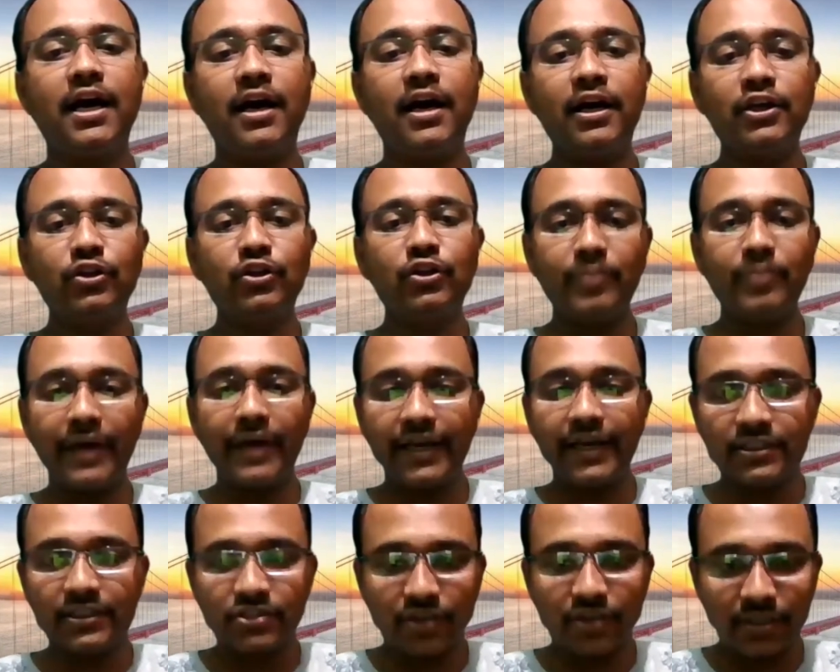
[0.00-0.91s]
to
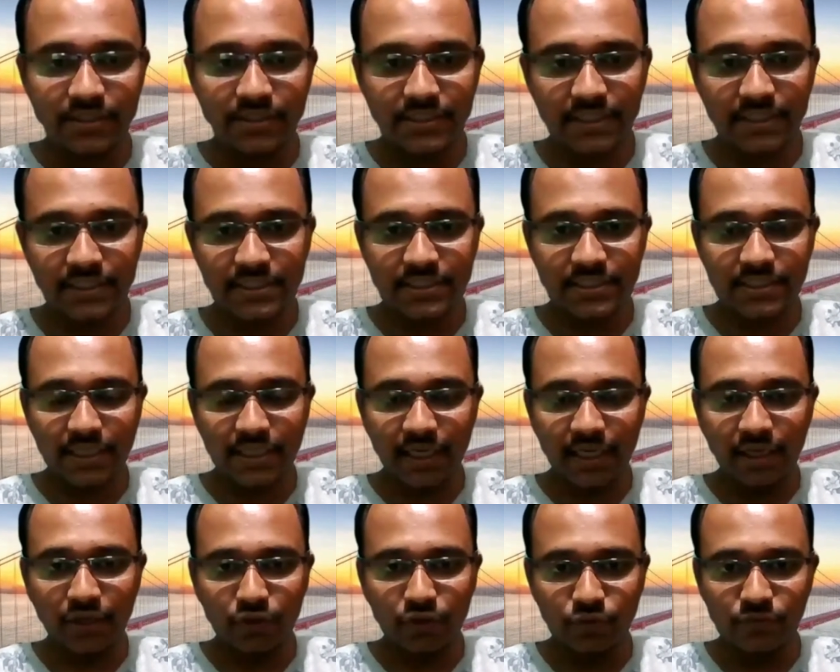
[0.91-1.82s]
manage all such
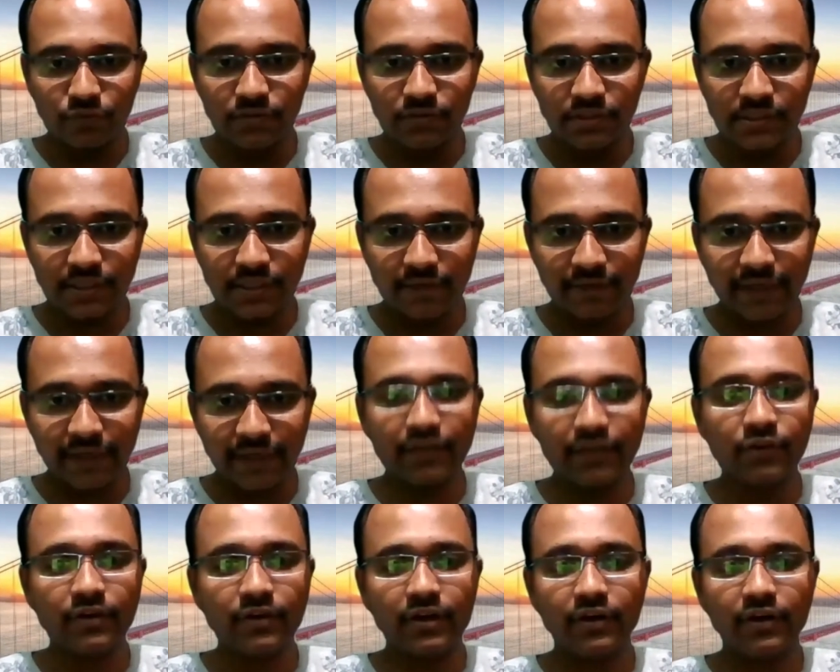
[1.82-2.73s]
rules,
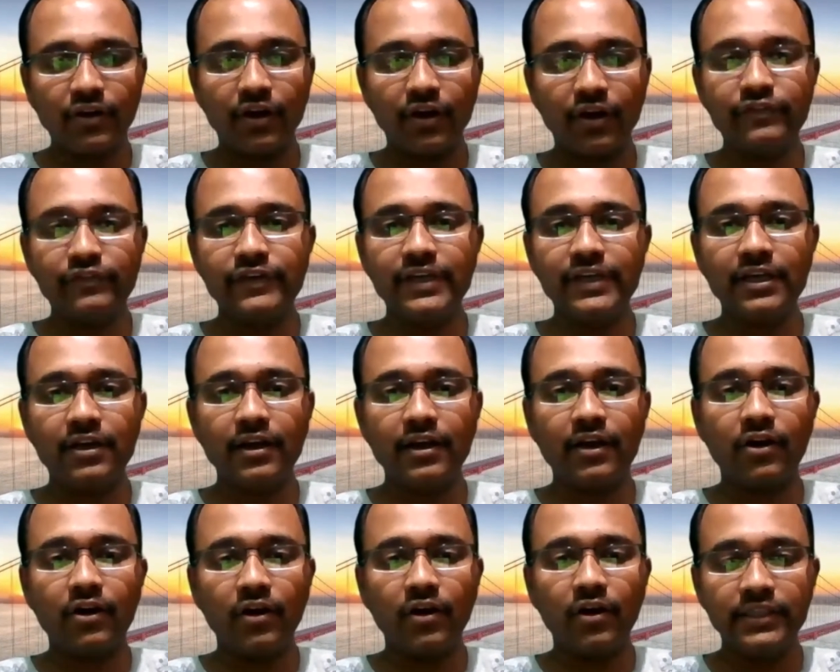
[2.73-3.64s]
wherein you can
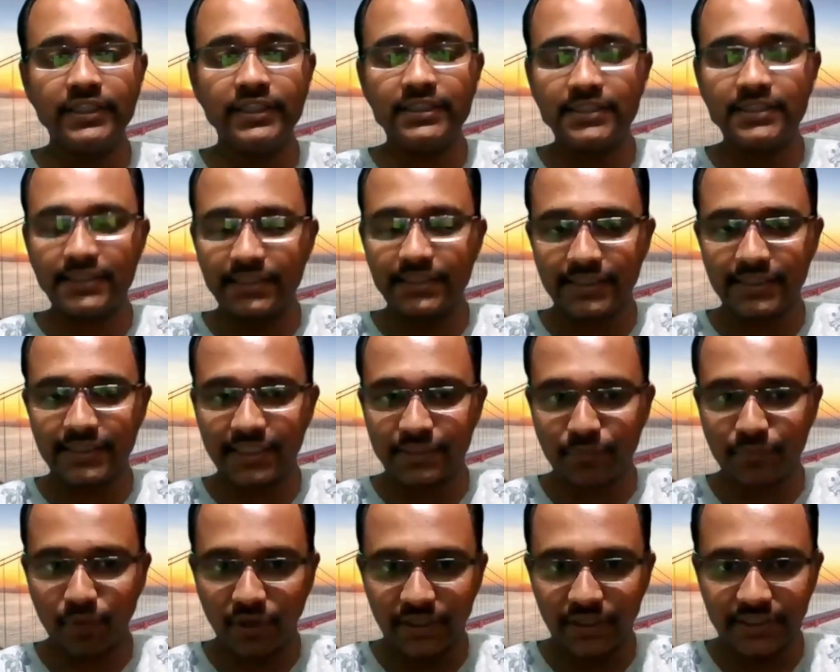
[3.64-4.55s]
configure all these things
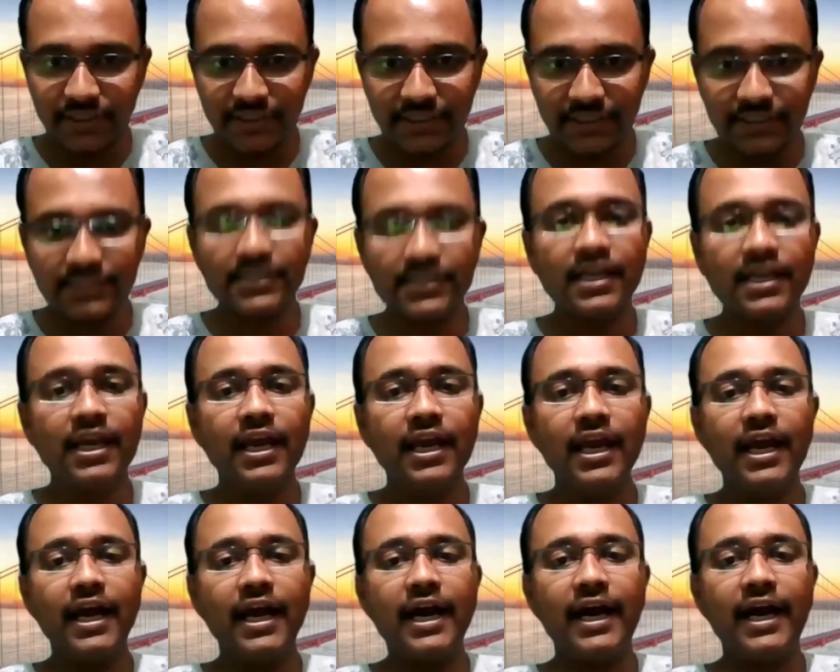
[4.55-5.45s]
as policies,
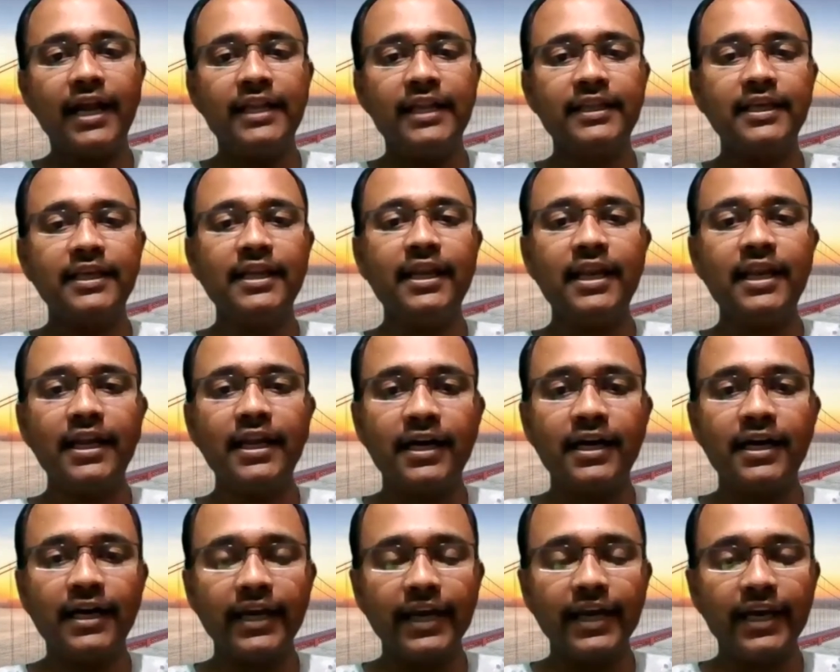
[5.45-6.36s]
and then
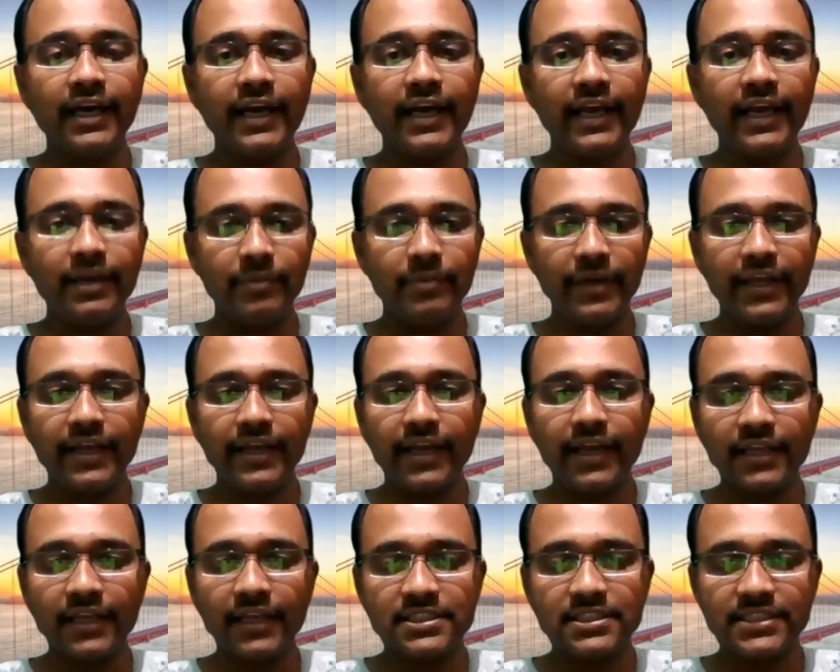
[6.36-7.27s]
anybody
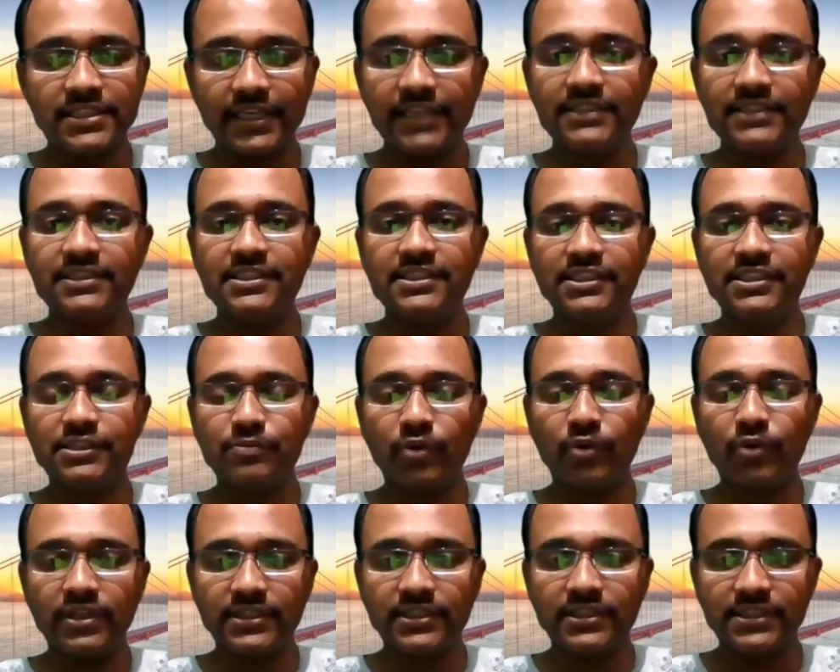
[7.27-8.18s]
can change these
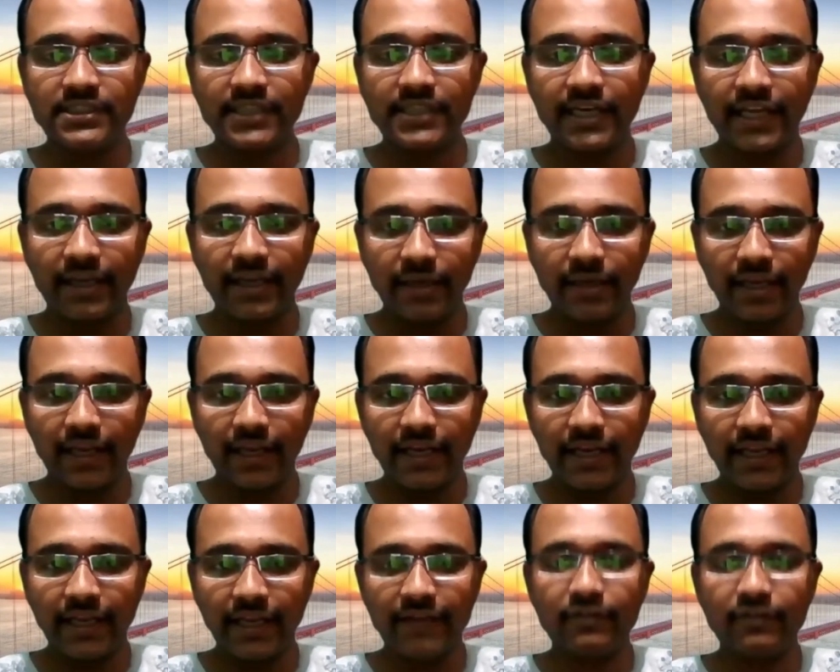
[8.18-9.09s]
policies at
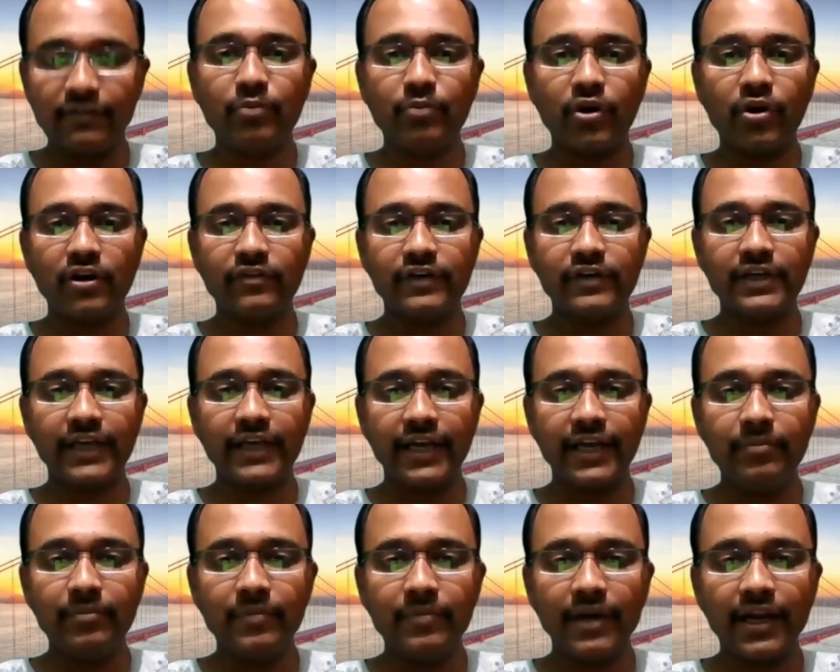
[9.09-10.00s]
any given point of a
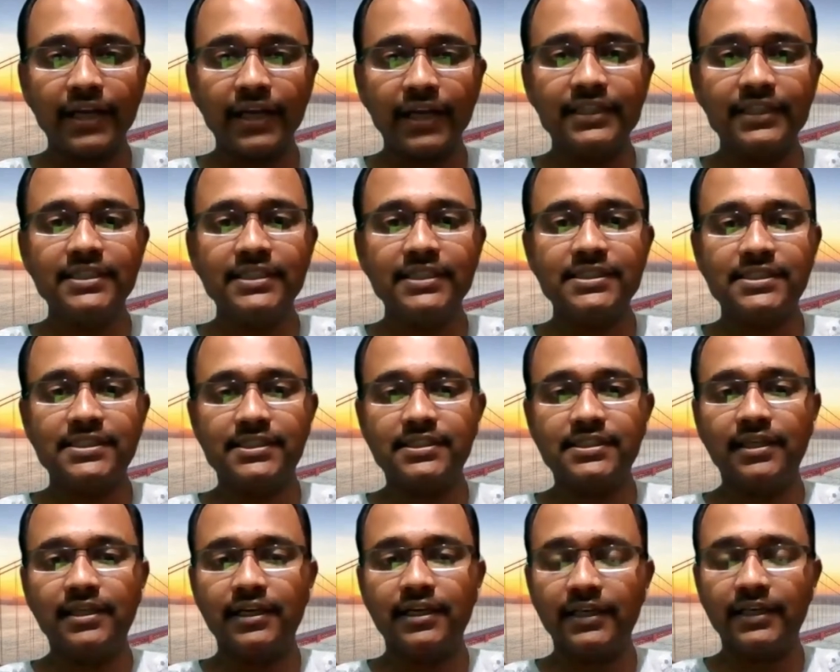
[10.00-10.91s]
time, and
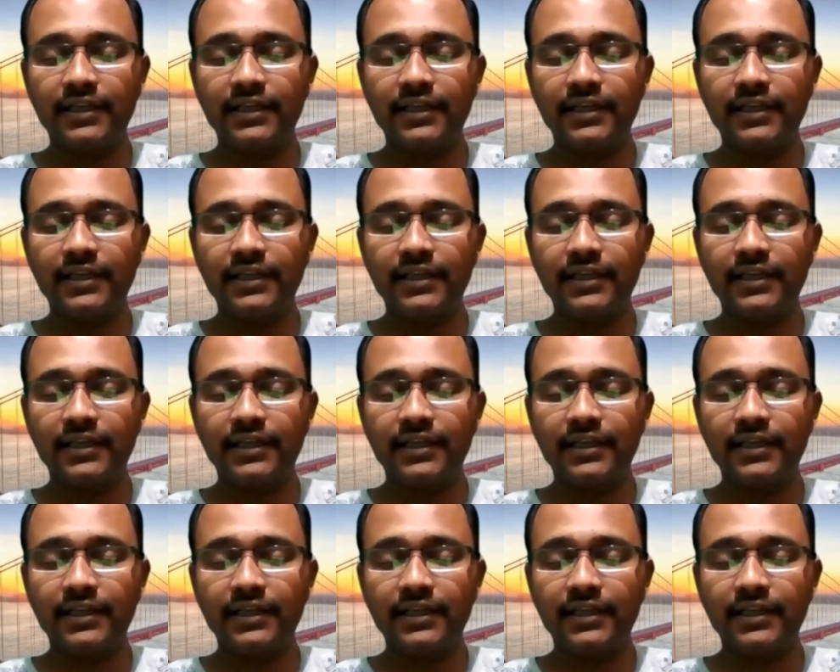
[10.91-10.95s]
these